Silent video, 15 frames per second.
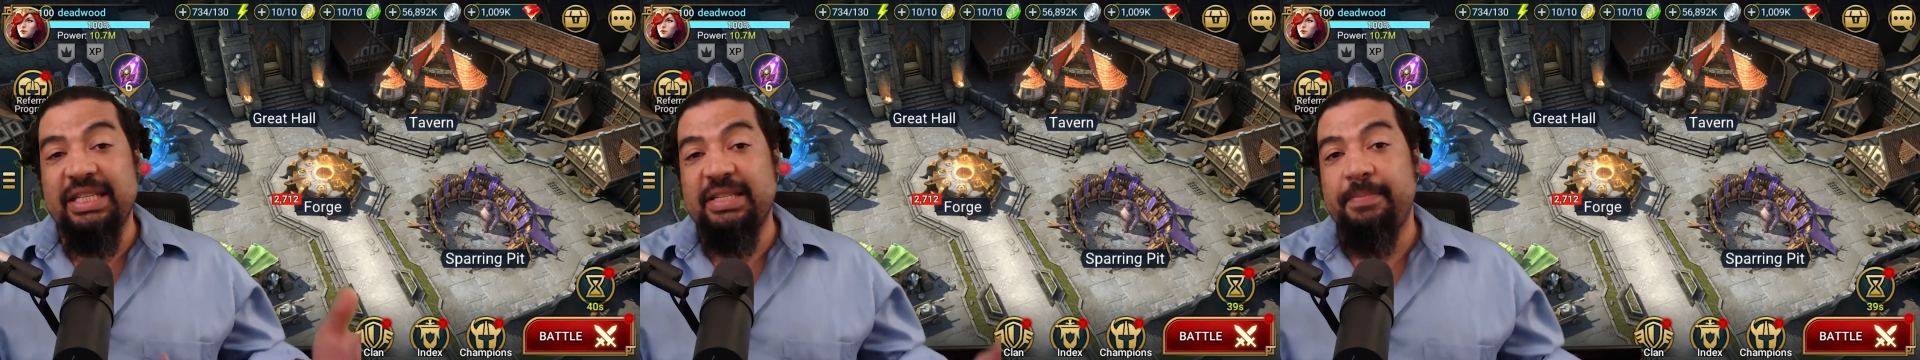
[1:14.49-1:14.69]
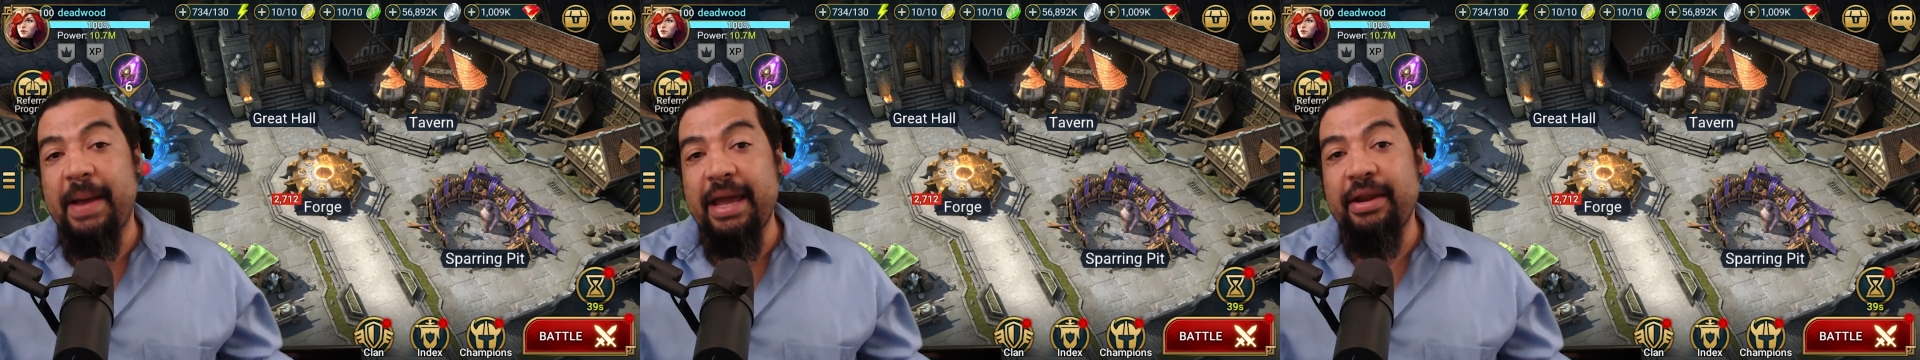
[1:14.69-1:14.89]

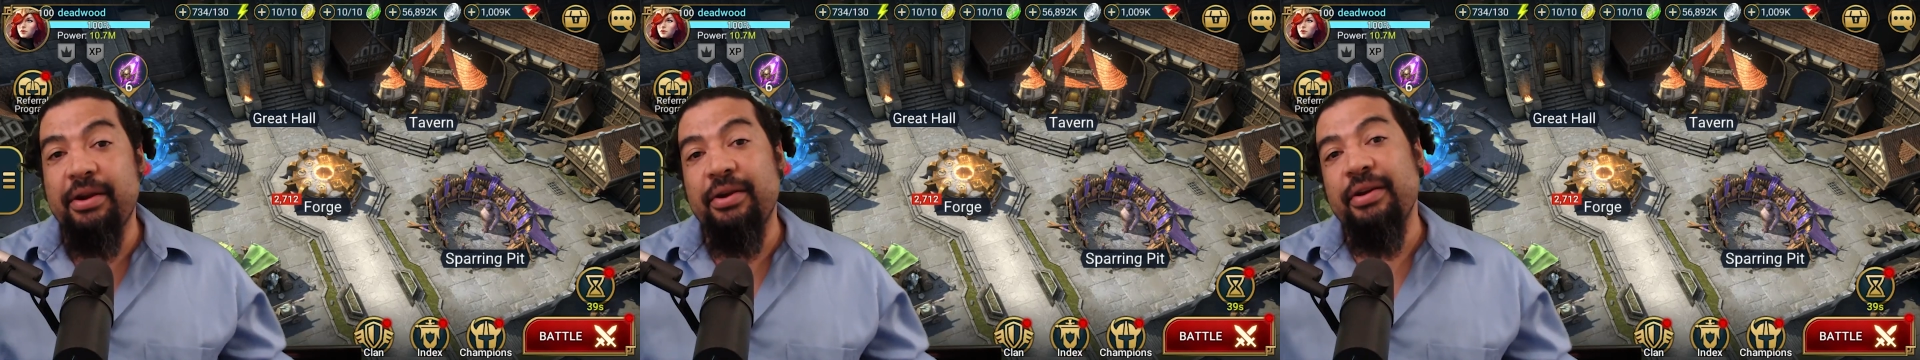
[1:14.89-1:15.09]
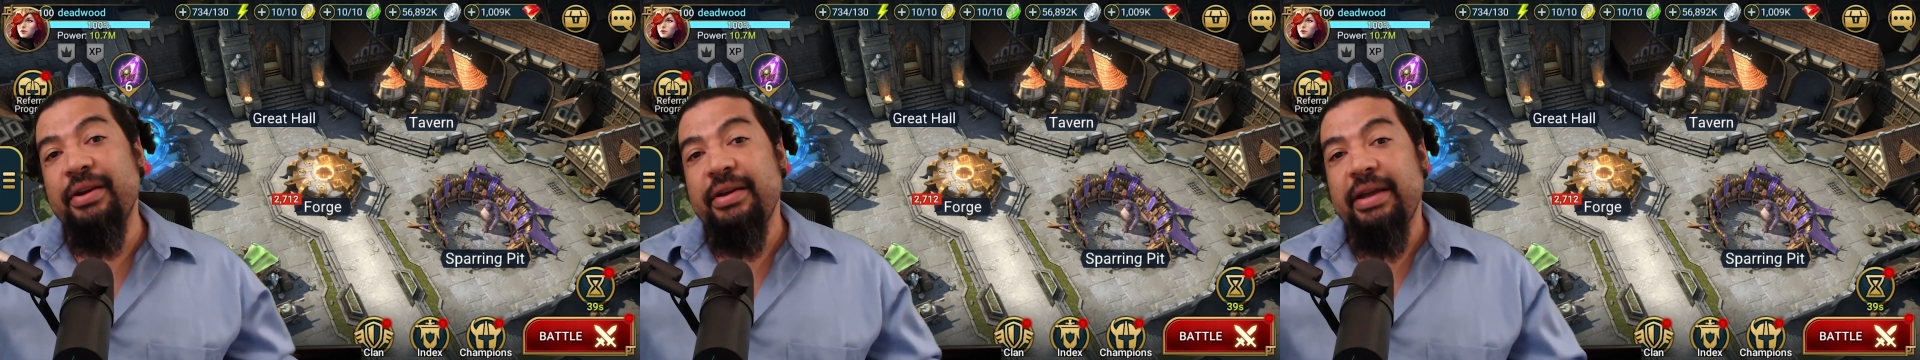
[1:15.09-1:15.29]

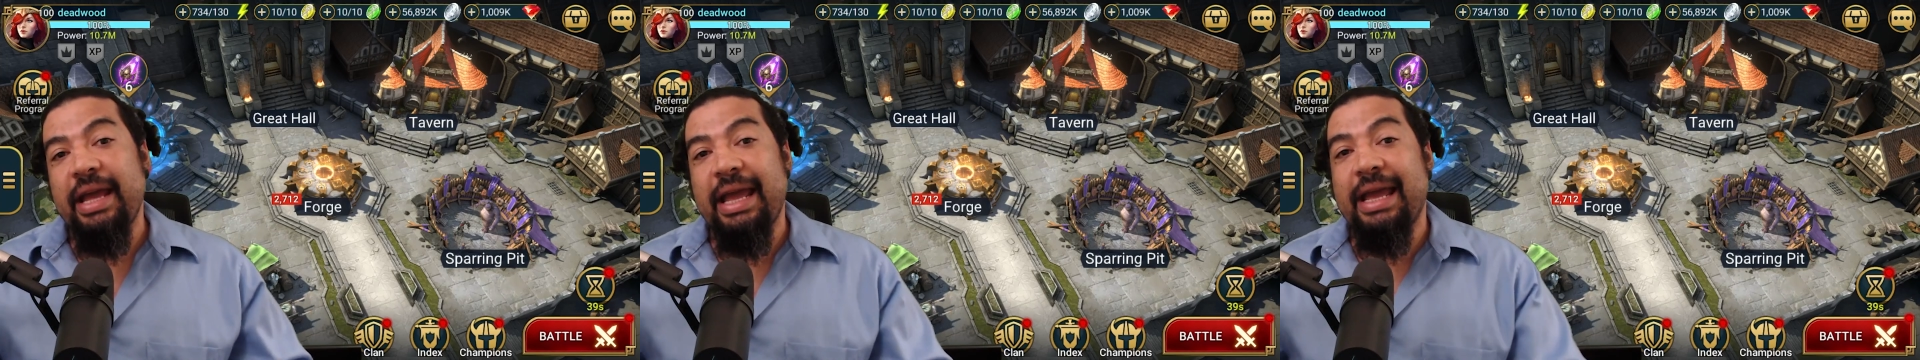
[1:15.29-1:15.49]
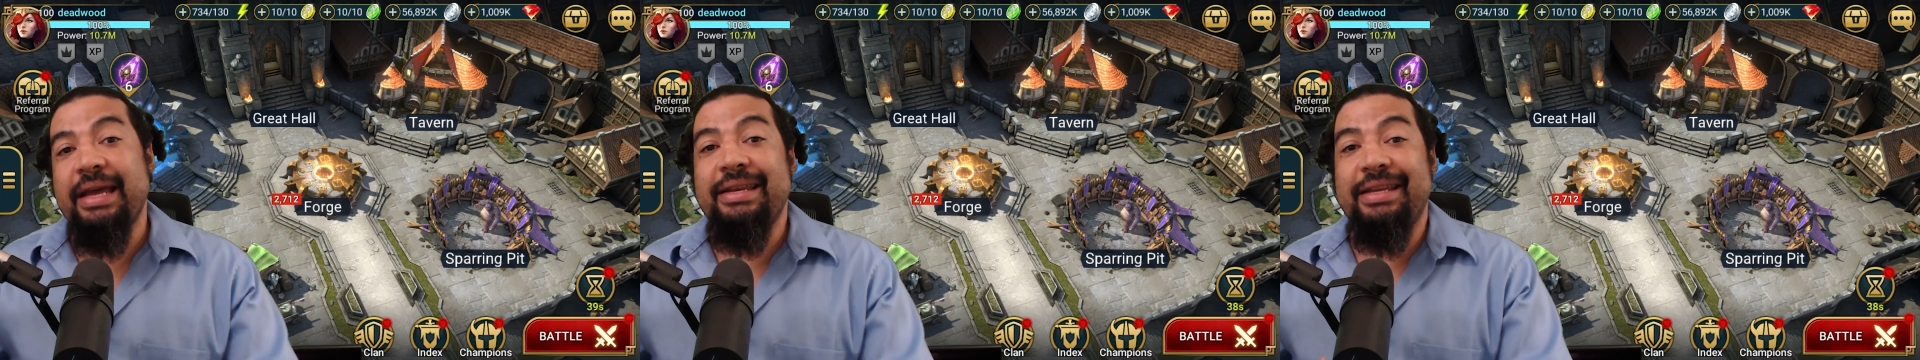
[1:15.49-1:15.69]
Spider
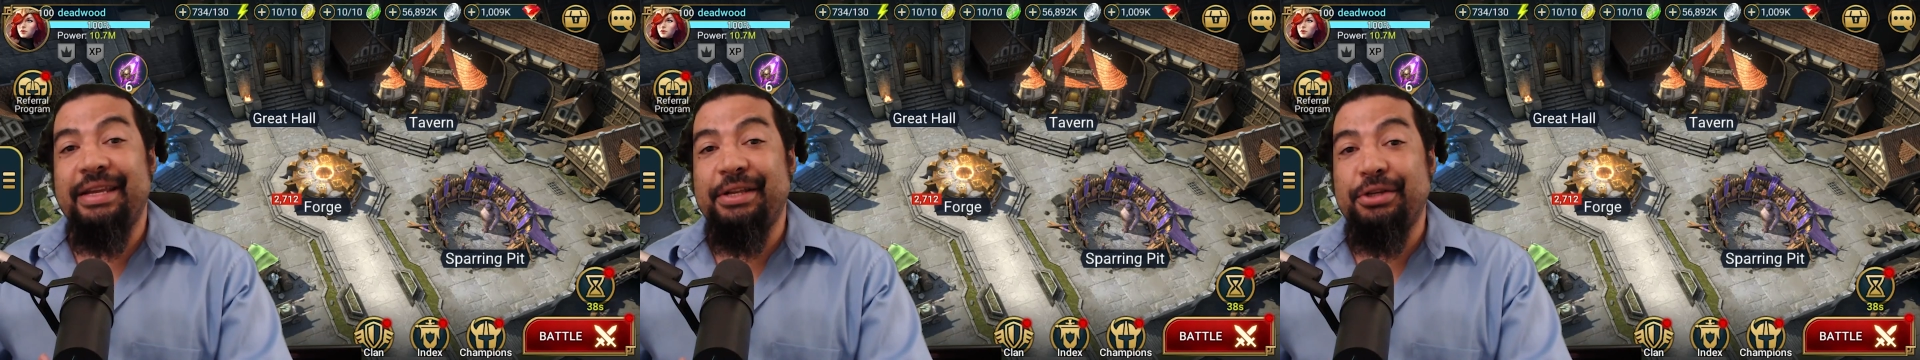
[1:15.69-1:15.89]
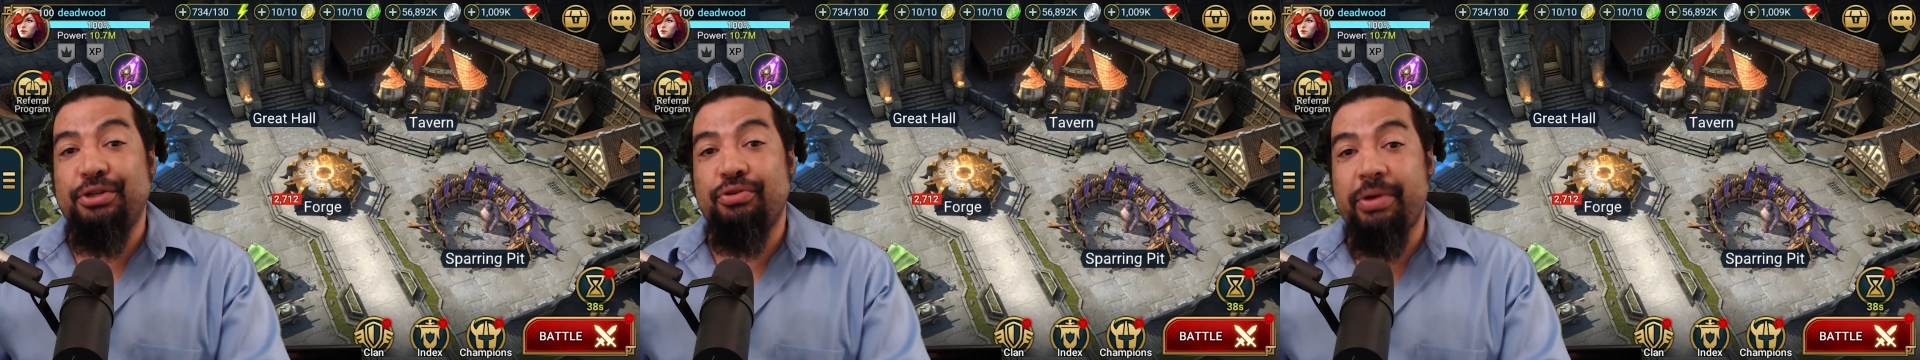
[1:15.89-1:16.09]
and
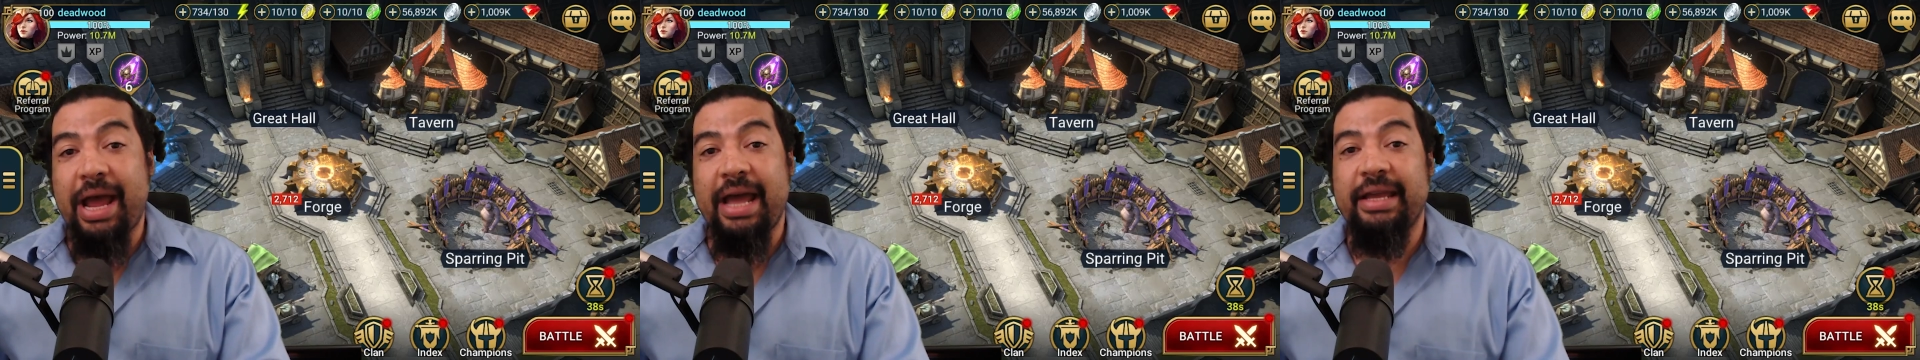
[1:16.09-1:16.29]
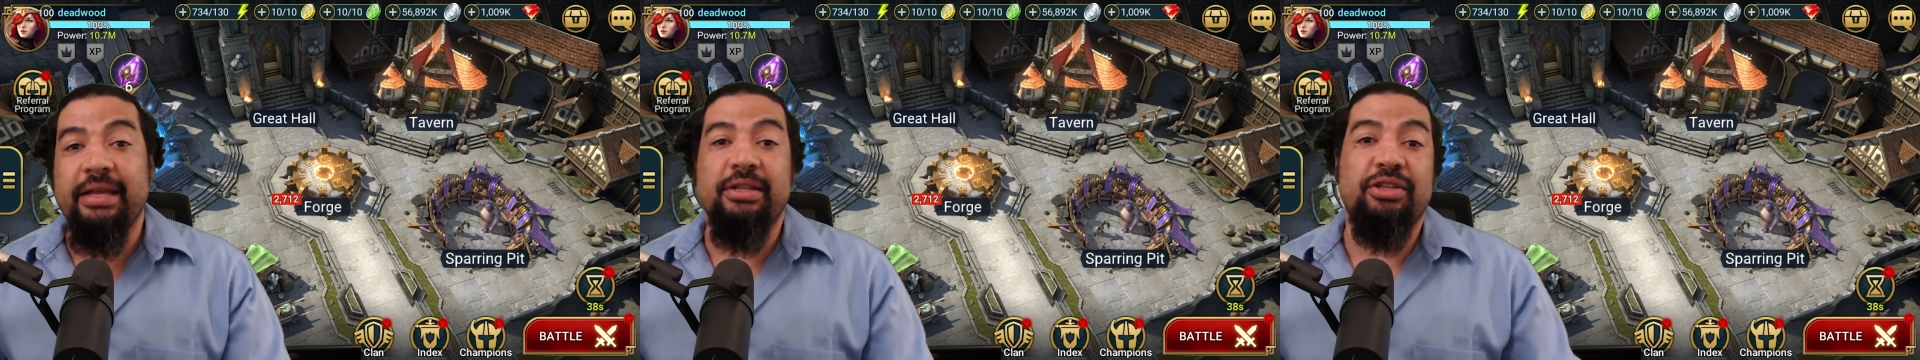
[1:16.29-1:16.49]
in
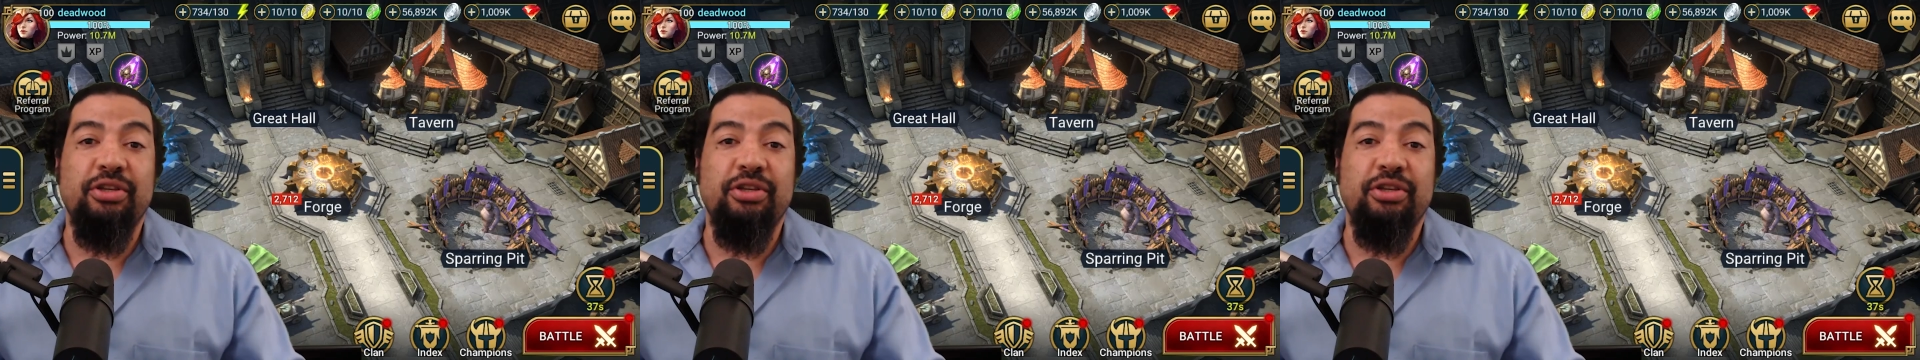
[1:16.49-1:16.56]
Dragon,